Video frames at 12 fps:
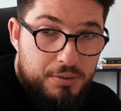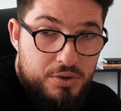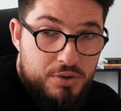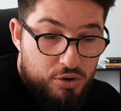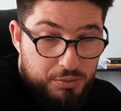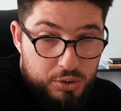
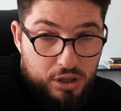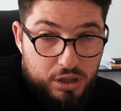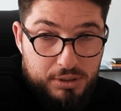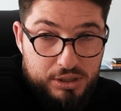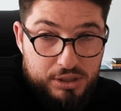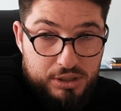So if we're talking
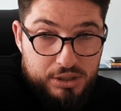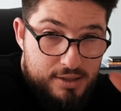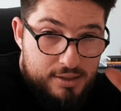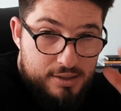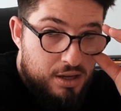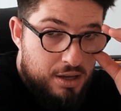about stress,
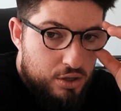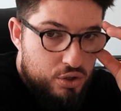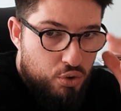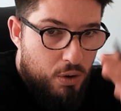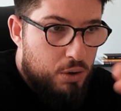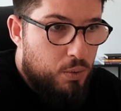
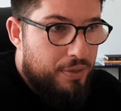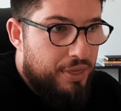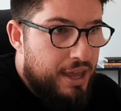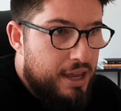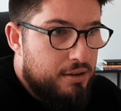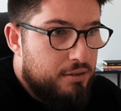
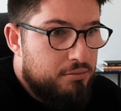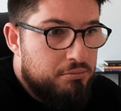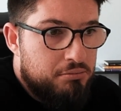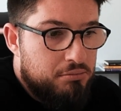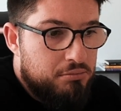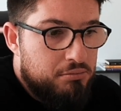21-day
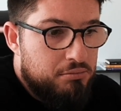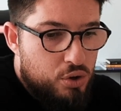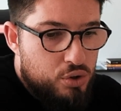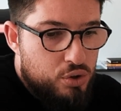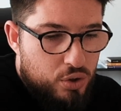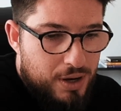no
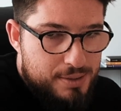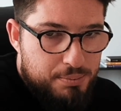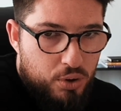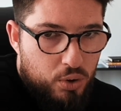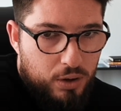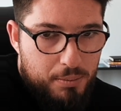stress
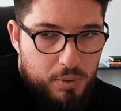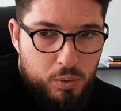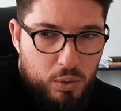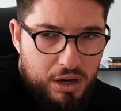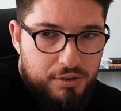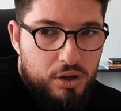program,
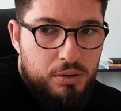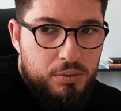whatever.